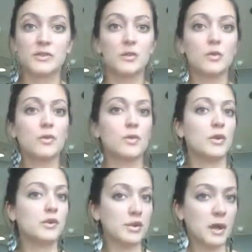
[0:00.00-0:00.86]
to
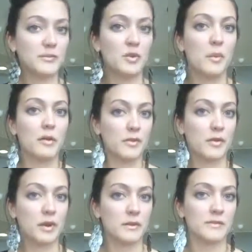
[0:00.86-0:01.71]
usually up to about
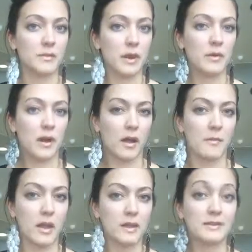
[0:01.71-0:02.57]
30 is what I
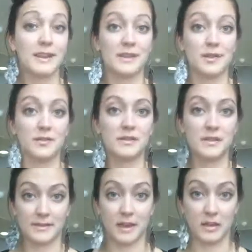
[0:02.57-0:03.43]
recommend can use
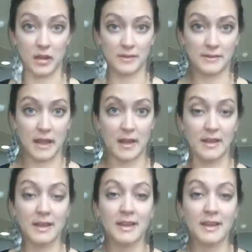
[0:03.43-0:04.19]
the skincare set.